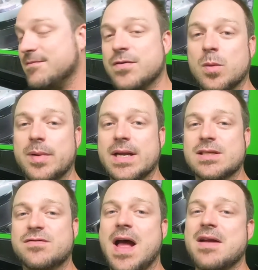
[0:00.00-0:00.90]
Full
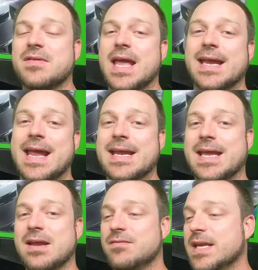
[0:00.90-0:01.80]
bridge, 5K and
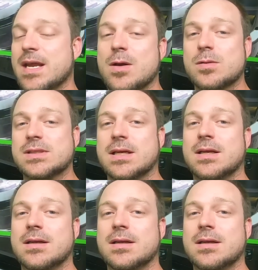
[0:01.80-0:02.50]
8K videos.